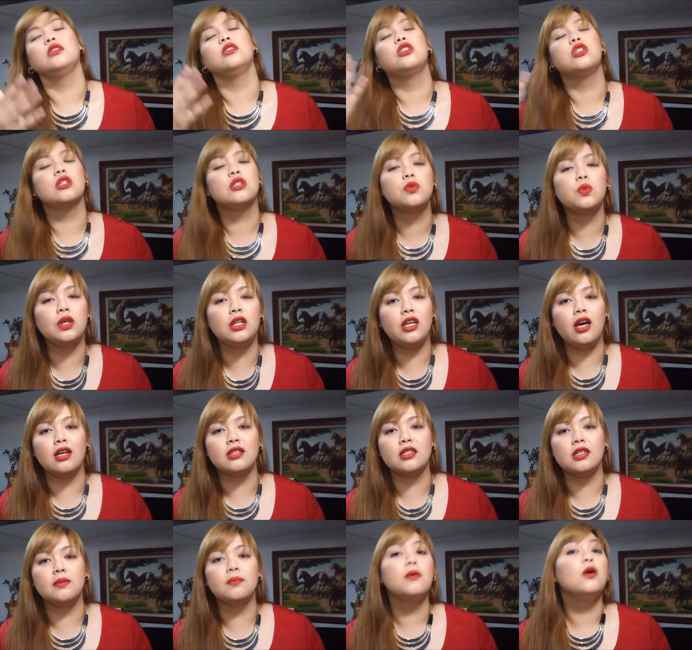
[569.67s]
It's just really
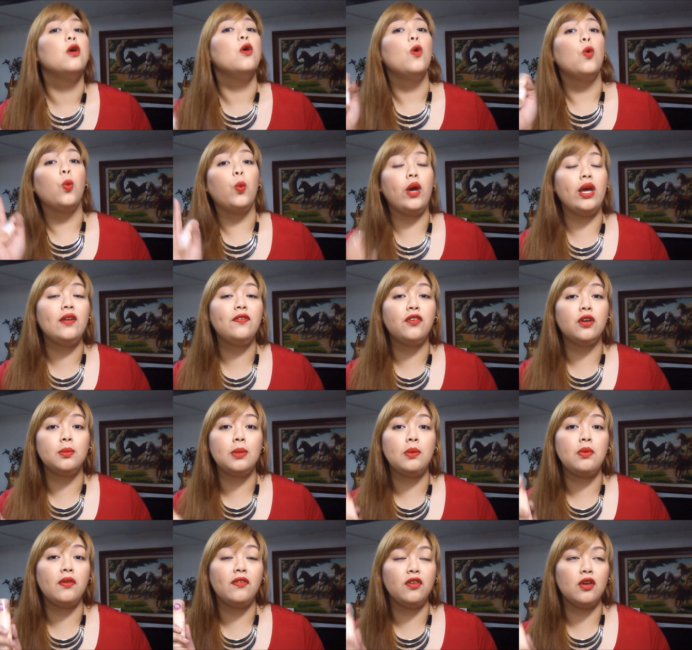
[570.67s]
awesome. Wait for my
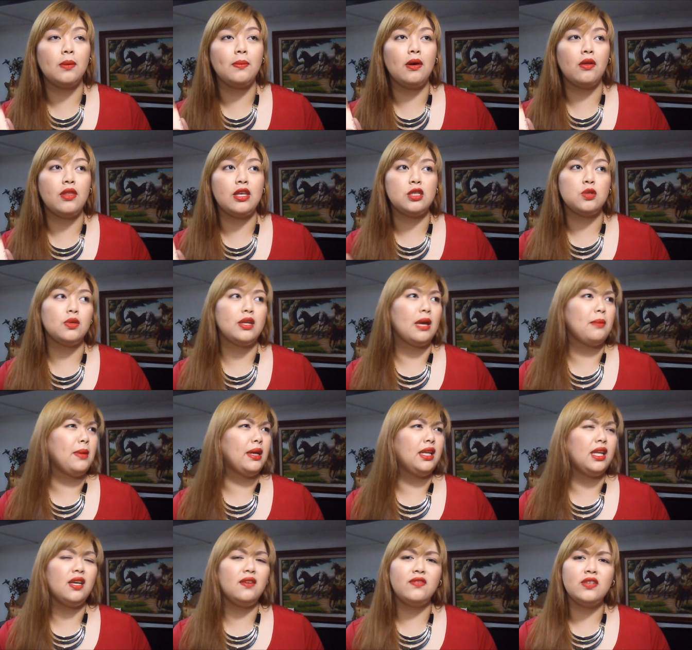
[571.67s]
review about this one. I
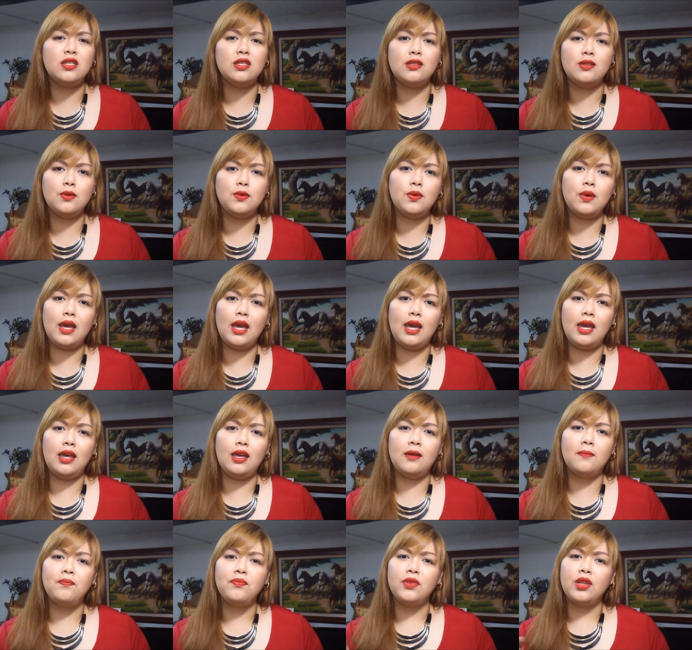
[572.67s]
might even do
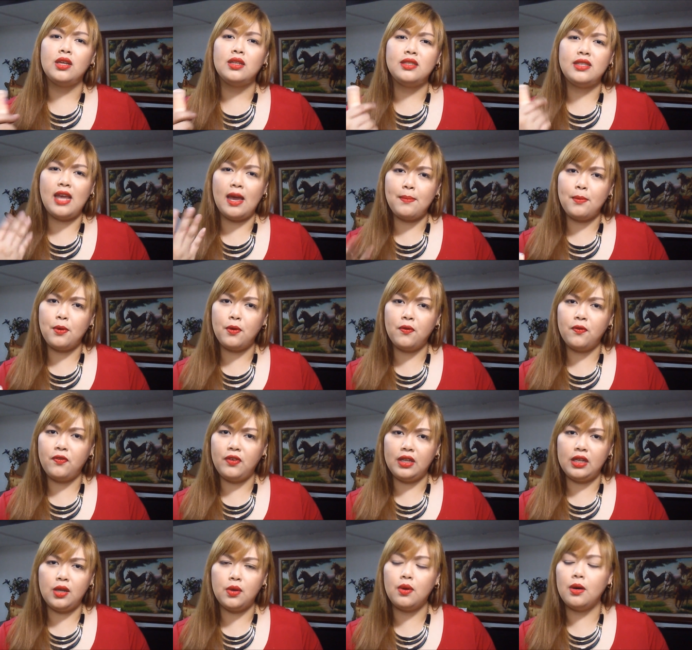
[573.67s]
a demo
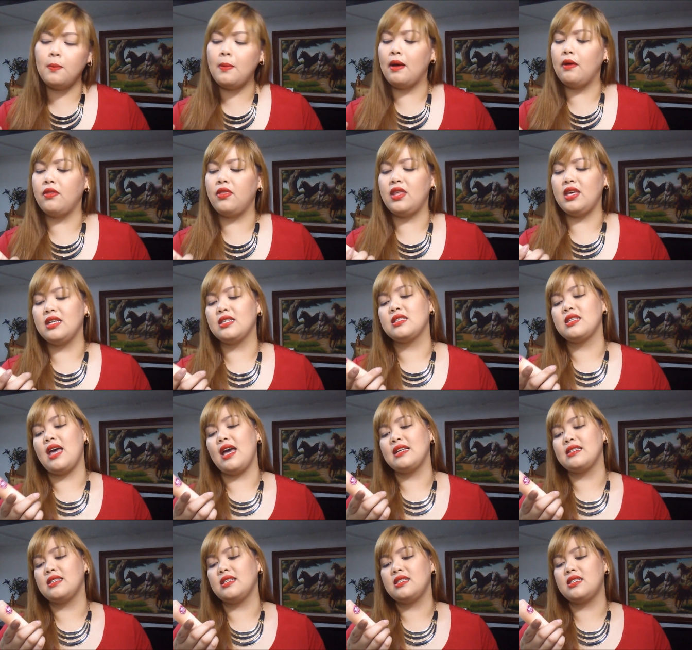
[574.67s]
video about this
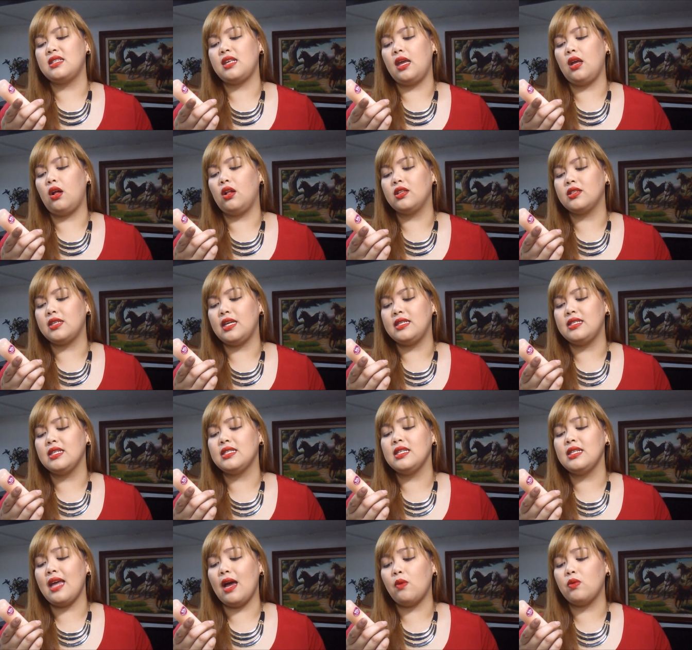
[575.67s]
Essence Stay All Day
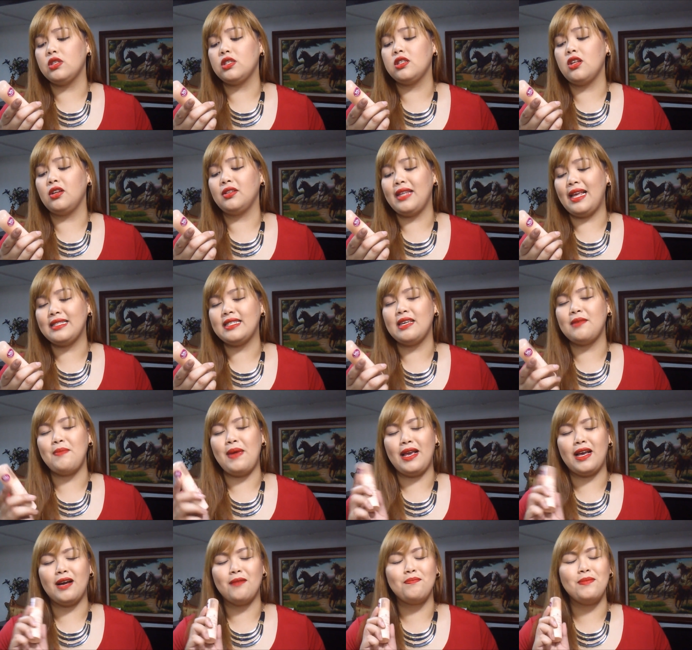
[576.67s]
16 hours long lasting
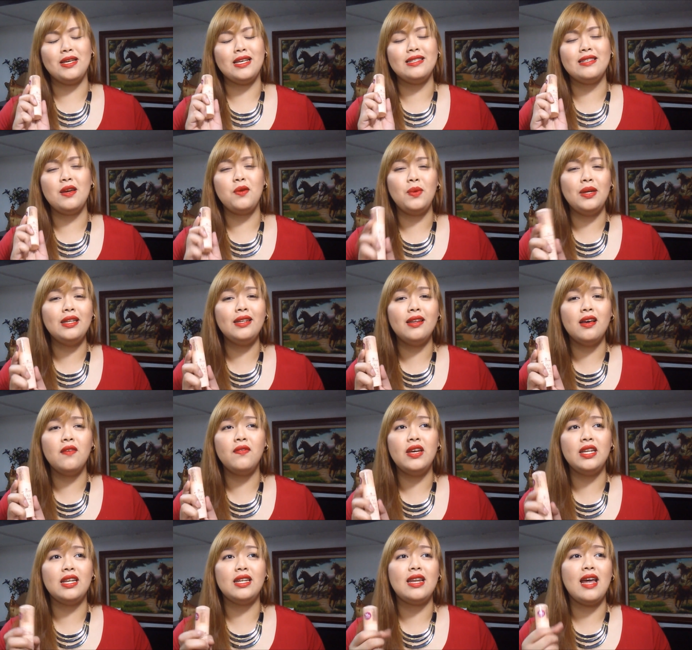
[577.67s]
makeup because I really love
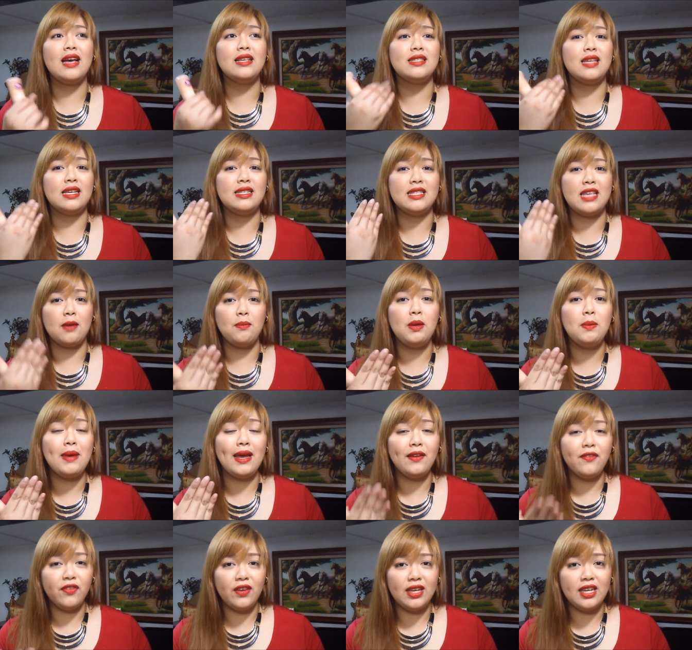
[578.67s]
it. It has a
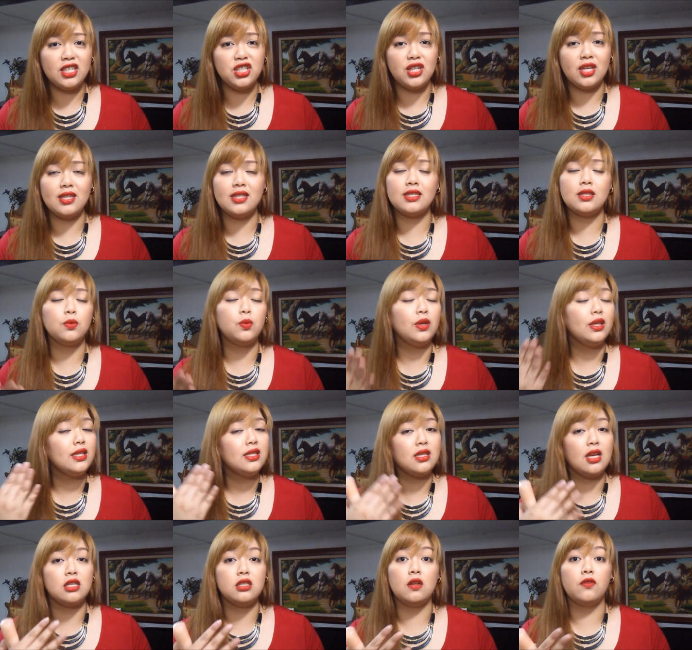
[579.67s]
semi-matte finish and it really
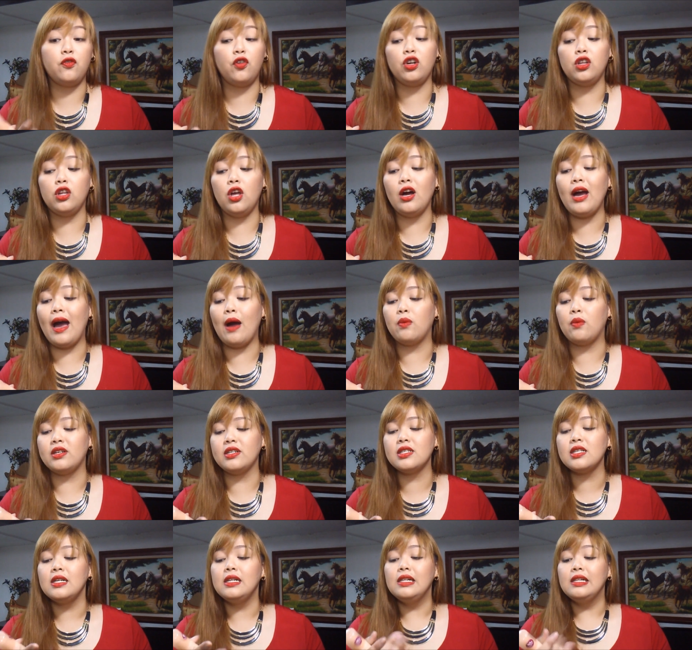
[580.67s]
stays on for long
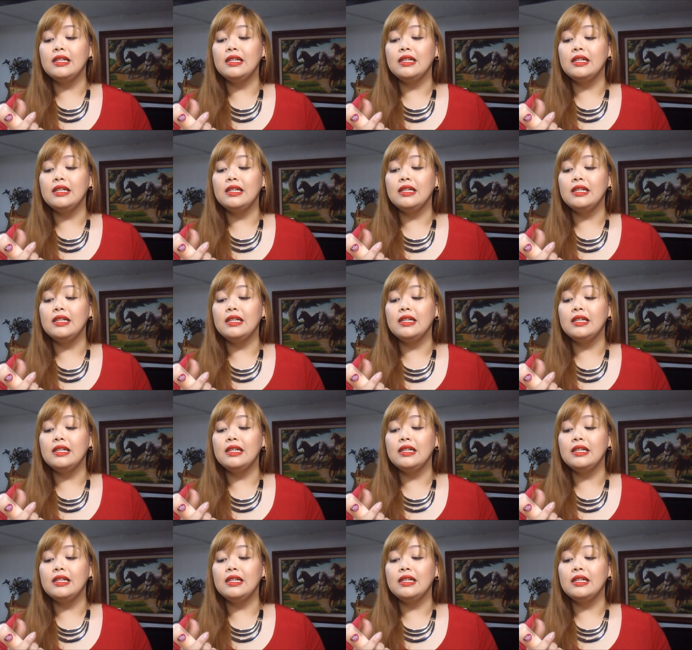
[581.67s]
hours.